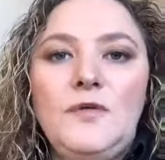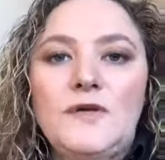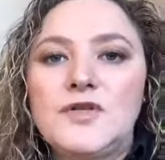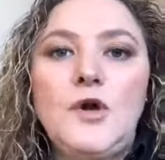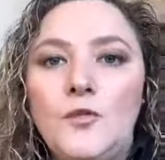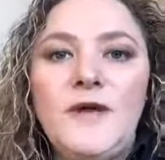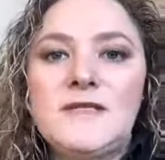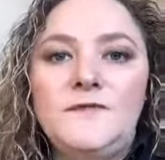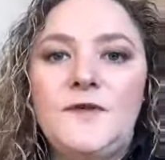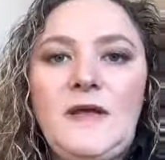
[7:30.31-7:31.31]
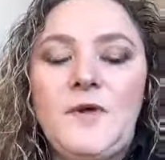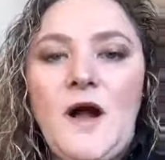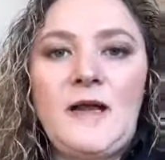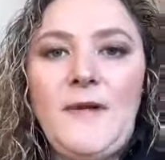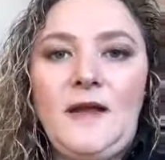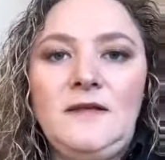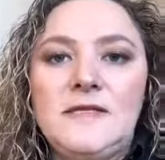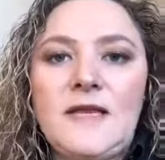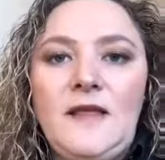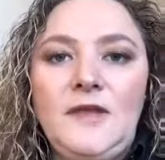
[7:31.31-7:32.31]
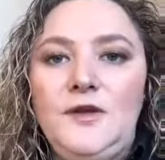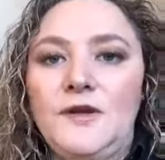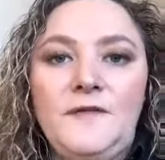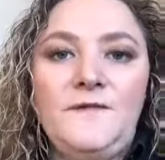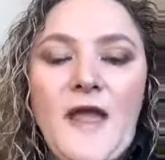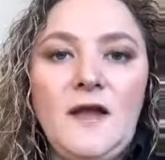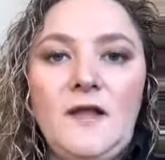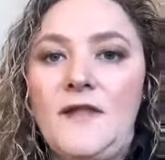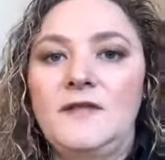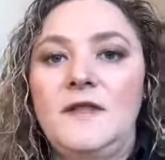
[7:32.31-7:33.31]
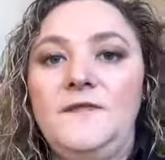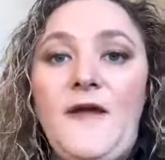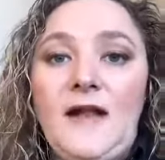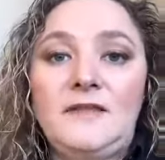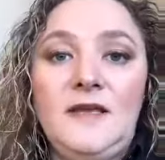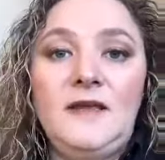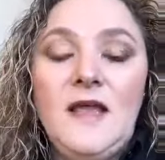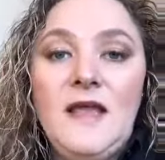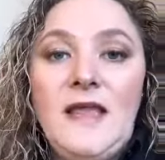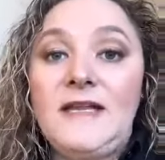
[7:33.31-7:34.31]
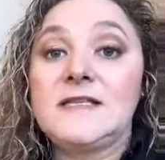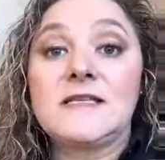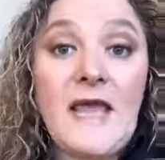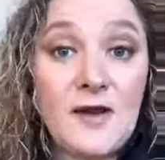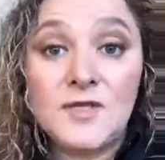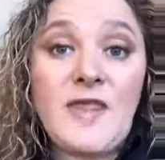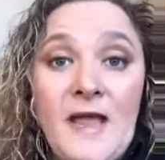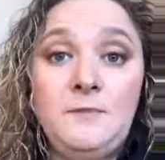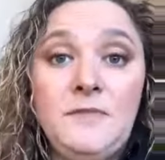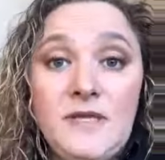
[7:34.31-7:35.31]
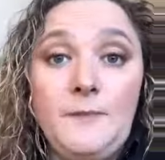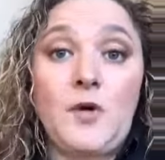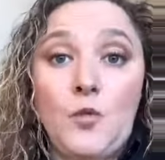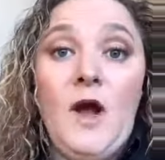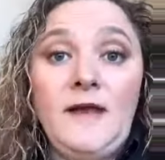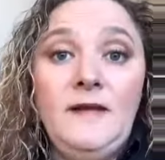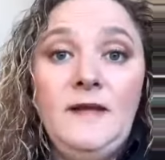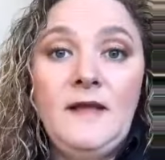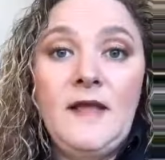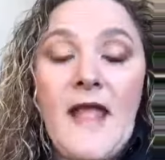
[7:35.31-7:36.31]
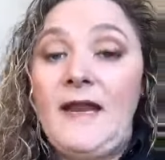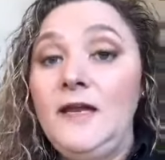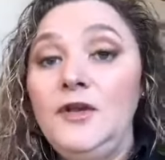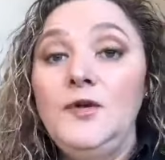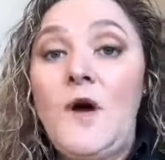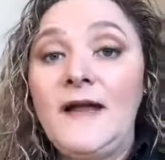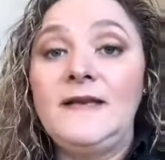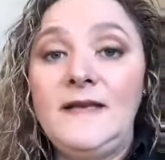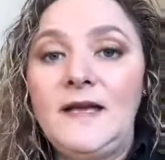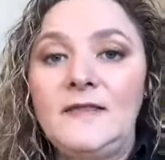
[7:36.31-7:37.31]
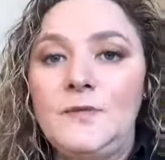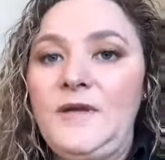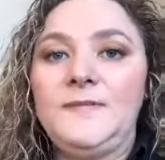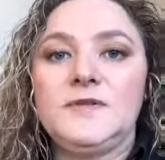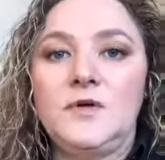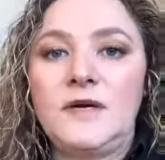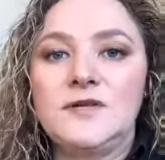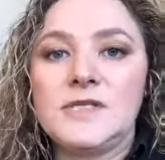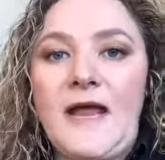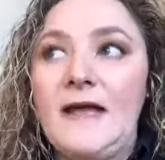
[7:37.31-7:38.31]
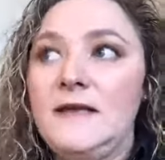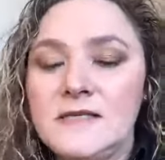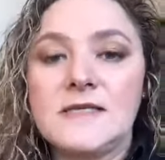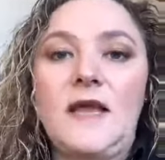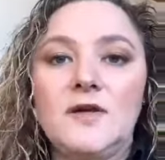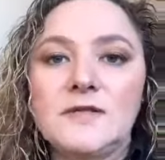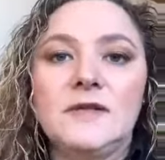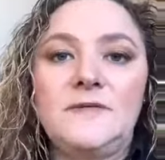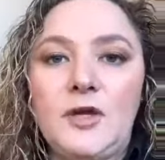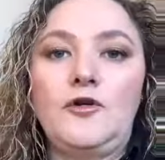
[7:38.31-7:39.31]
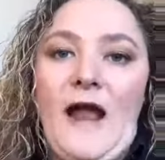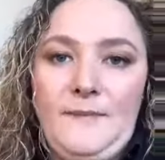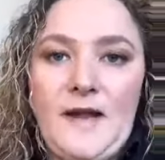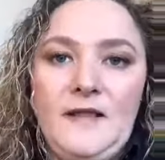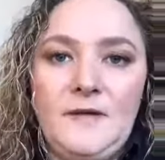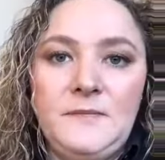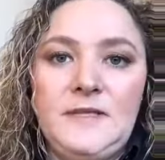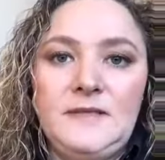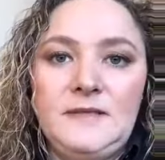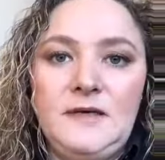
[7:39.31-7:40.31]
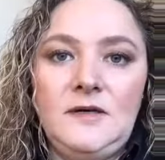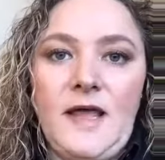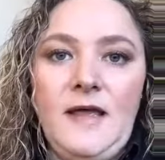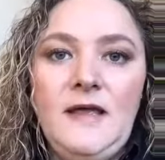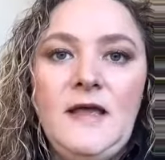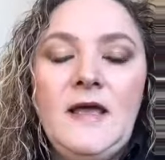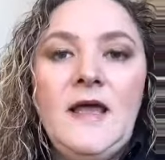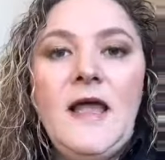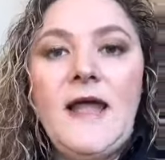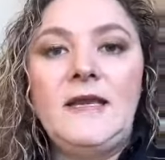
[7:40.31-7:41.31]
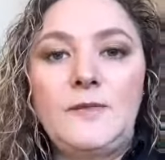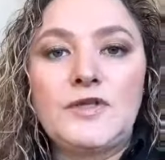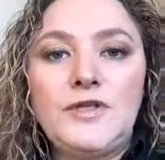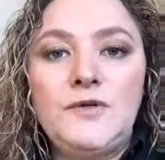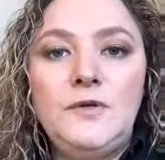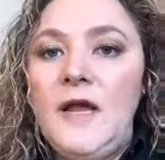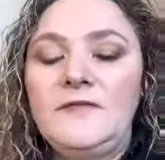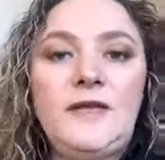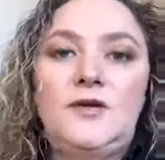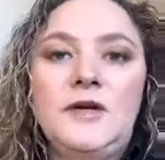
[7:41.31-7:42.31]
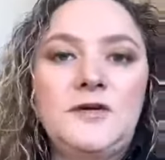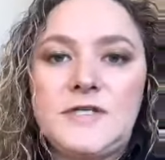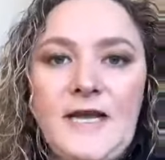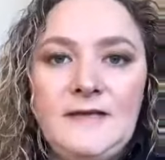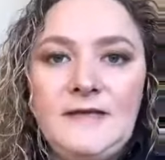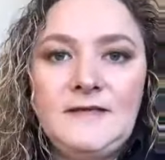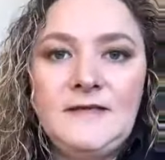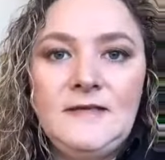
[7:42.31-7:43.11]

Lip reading: There's no reason for them to automatically say that you're going to fail other than the fact that it scares them, number one. Any new idea that people don't understand scares the living crap out of them, okay? And number two, they don't understand it.